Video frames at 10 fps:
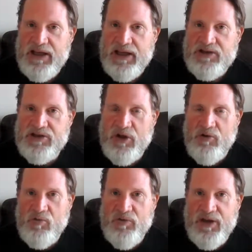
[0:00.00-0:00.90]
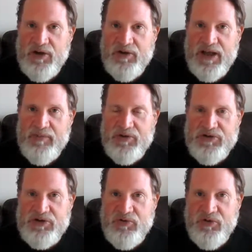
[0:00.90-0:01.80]
So they're able
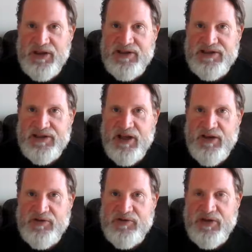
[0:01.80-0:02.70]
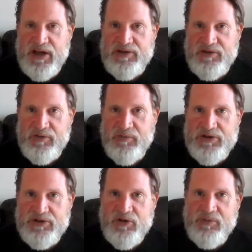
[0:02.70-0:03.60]
to do things that others are not doing
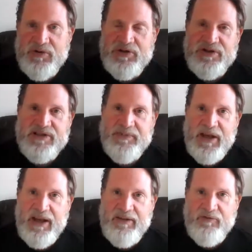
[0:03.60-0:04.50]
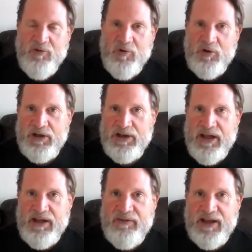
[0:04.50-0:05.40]
because their corporation is paying for
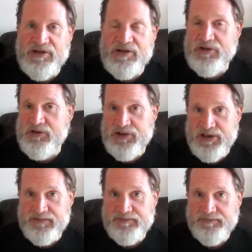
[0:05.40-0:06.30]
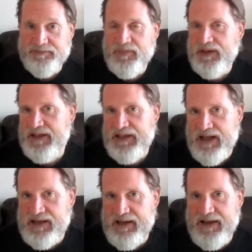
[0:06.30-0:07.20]
advanced searching.
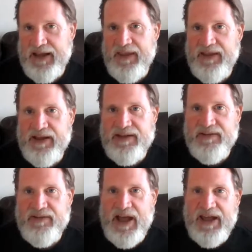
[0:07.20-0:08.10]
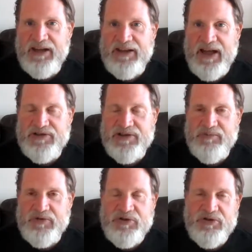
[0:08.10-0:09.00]
And that allows
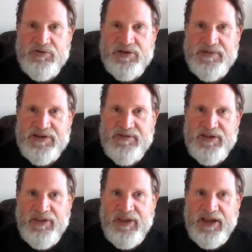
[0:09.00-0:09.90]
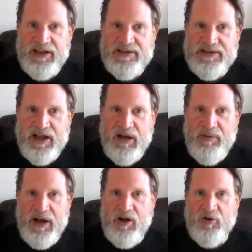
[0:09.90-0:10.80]
them to do specific things
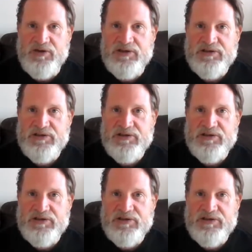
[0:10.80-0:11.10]
about